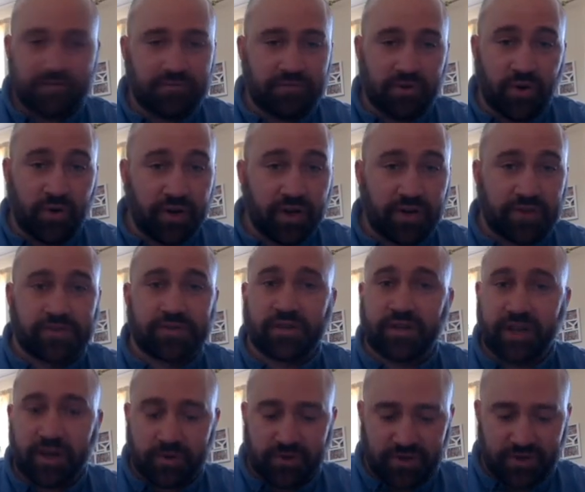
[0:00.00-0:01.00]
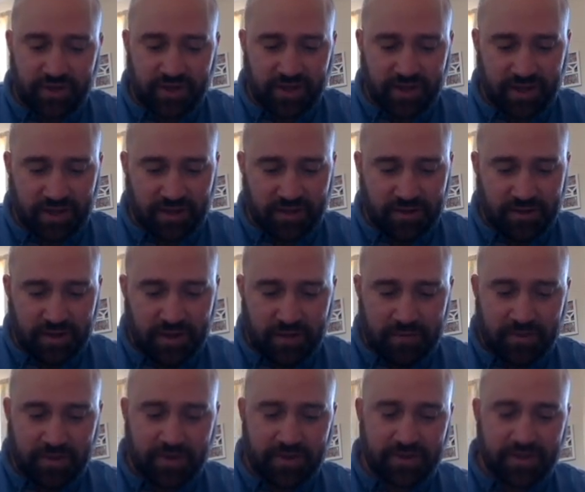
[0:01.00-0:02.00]
on us and our thinking,
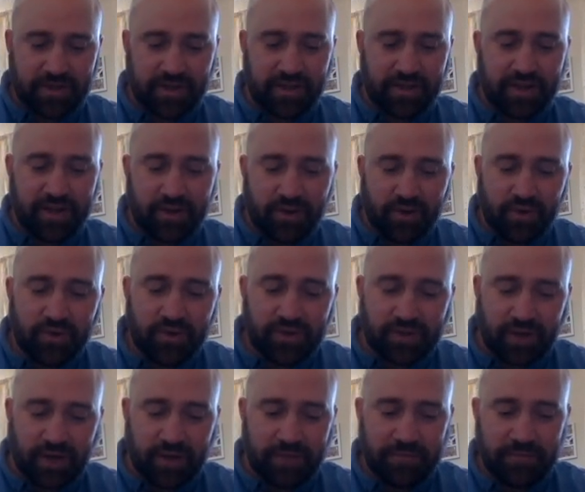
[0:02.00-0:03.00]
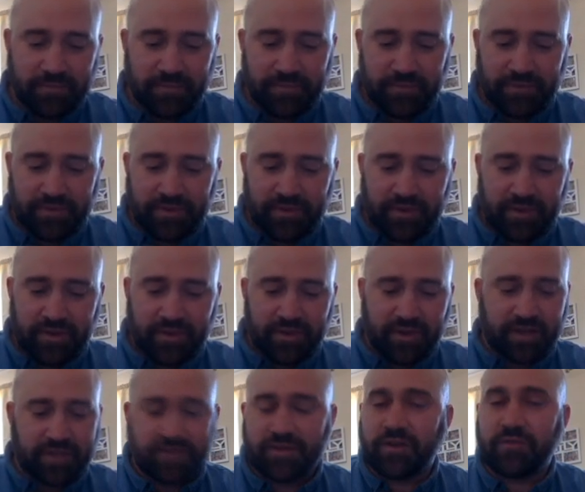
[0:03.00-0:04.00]
because in their own time,
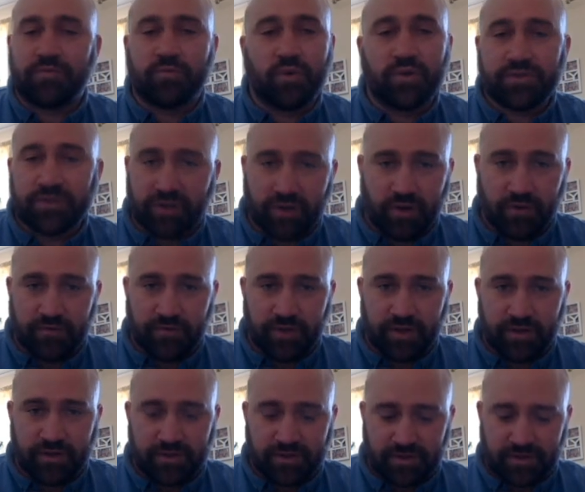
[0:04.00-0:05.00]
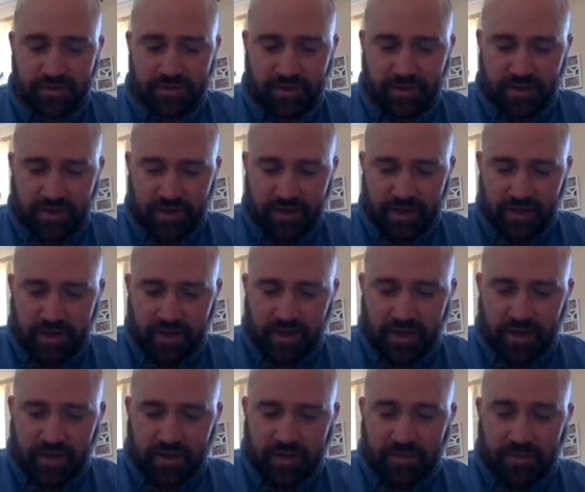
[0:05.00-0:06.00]
that stuff wasn't obvious.
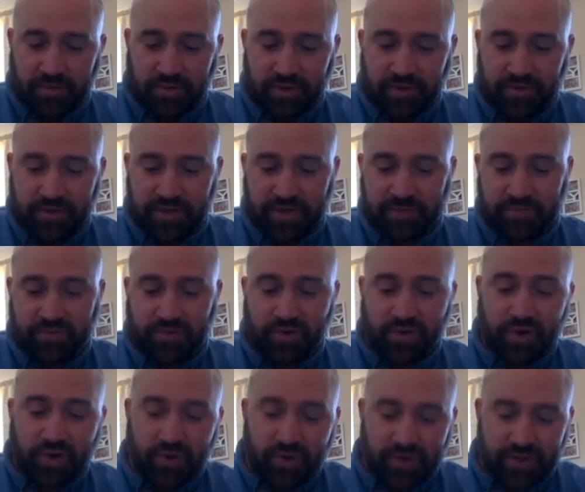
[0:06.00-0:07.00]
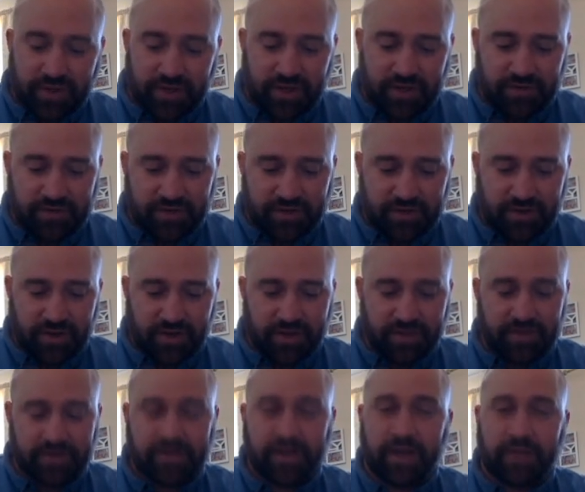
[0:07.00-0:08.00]
The previous priority of
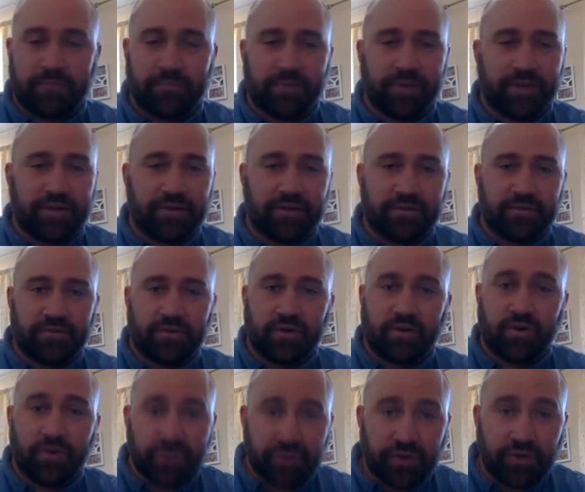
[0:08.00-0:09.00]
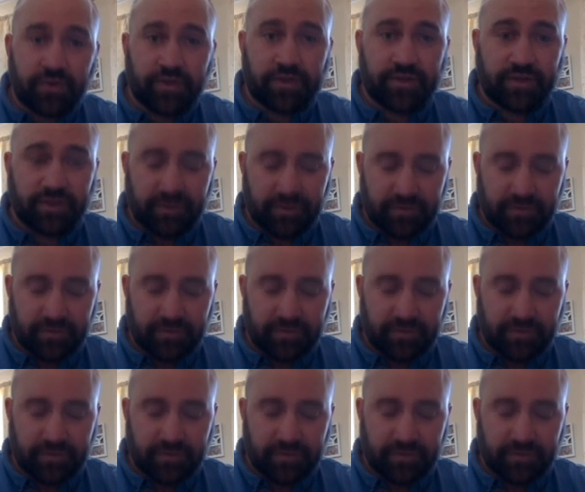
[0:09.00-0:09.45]
science had been authority.